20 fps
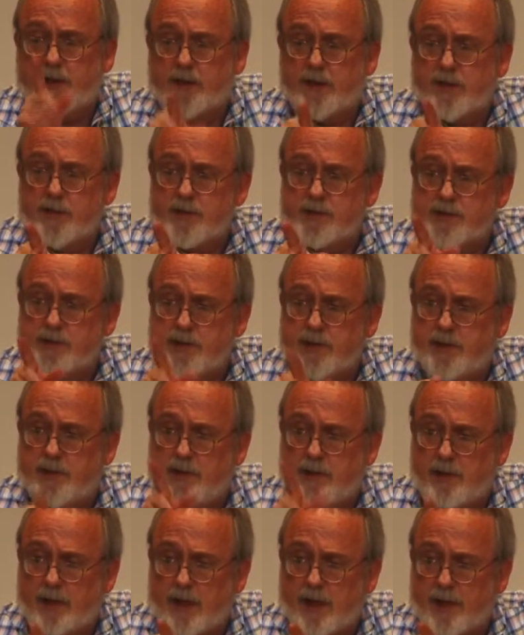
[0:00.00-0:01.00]
closed
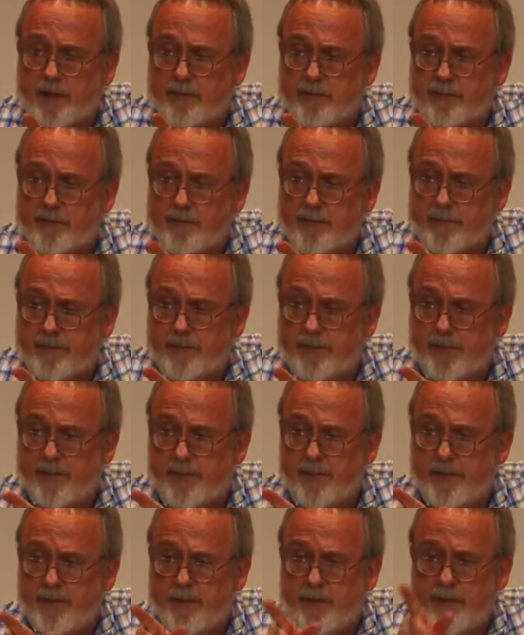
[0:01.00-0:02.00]
item.
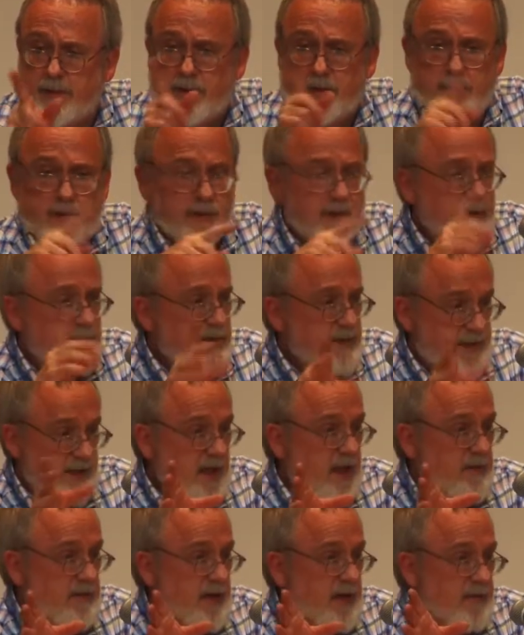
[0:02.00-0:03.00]
Still
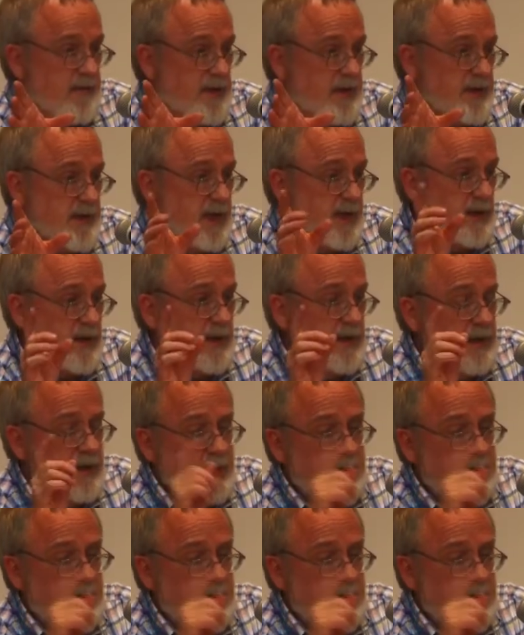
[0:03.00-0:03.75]
have to have an agenda.